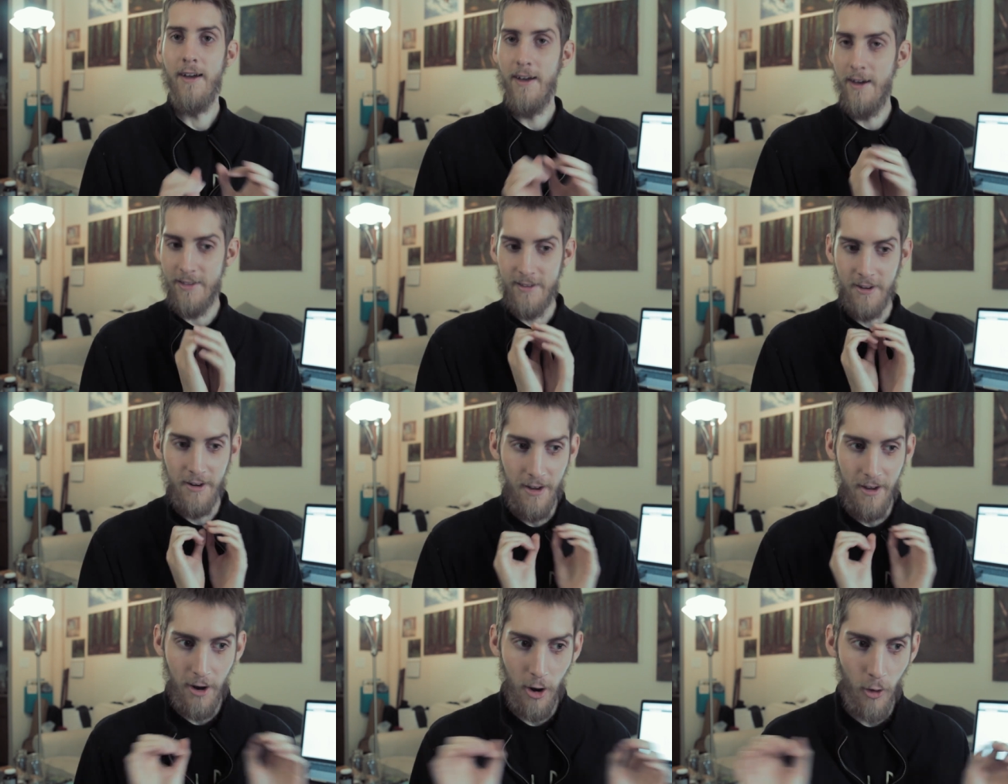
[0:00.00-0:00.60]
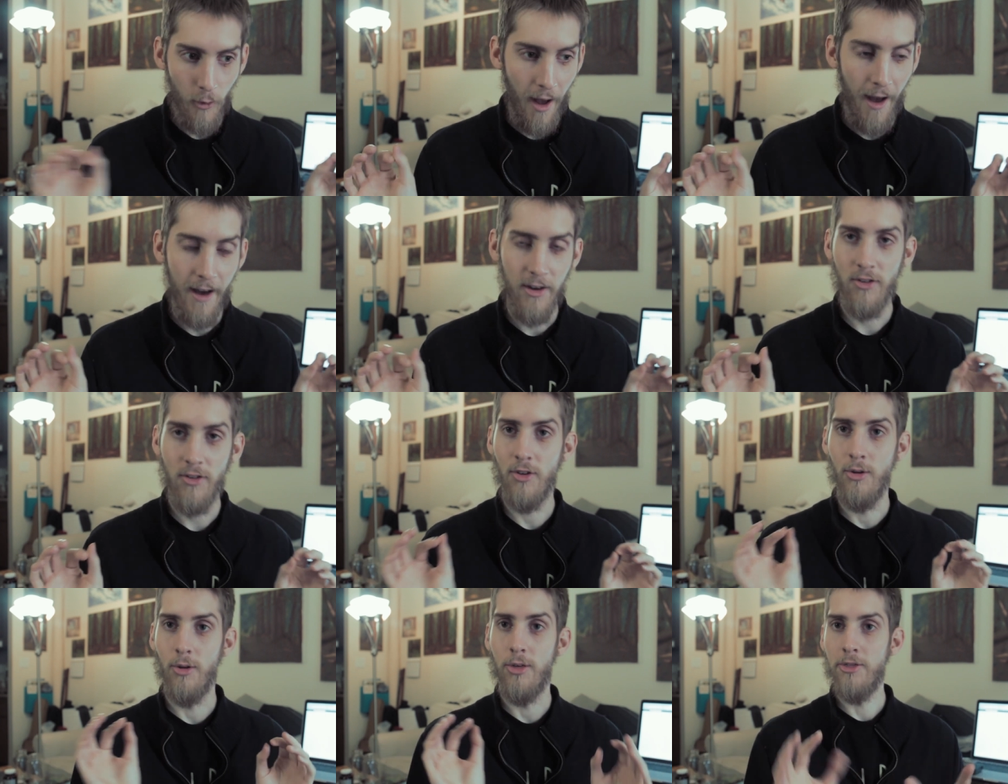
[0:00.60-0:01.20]
It's an
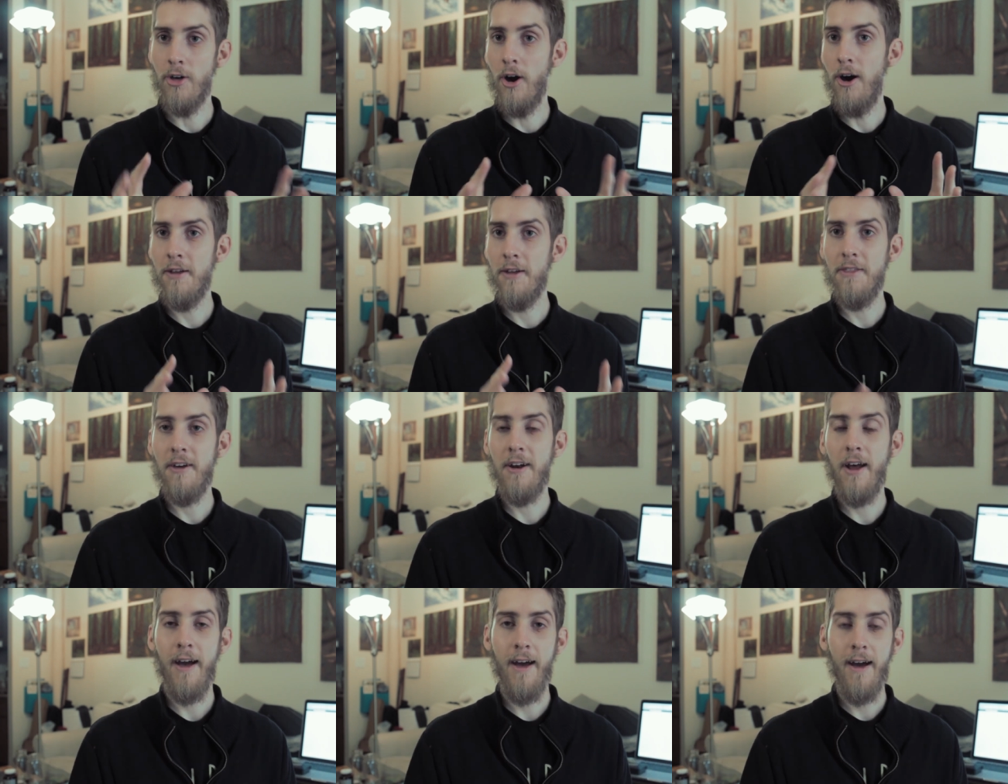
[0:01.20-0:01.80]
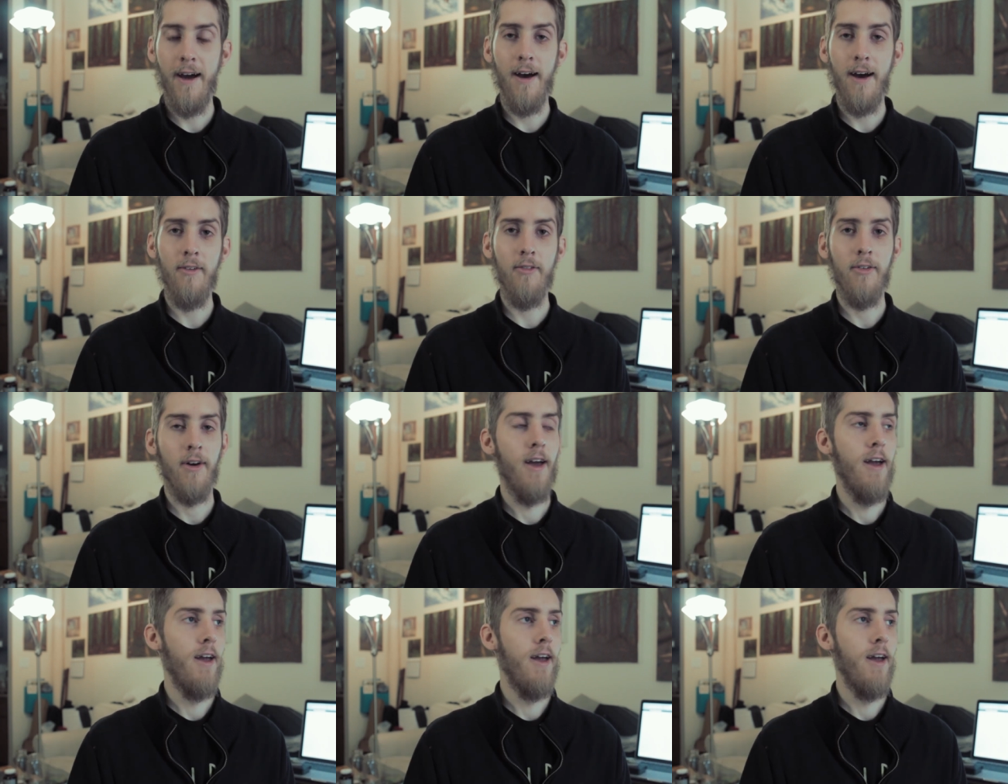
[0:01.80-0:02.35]
irrational thought that I have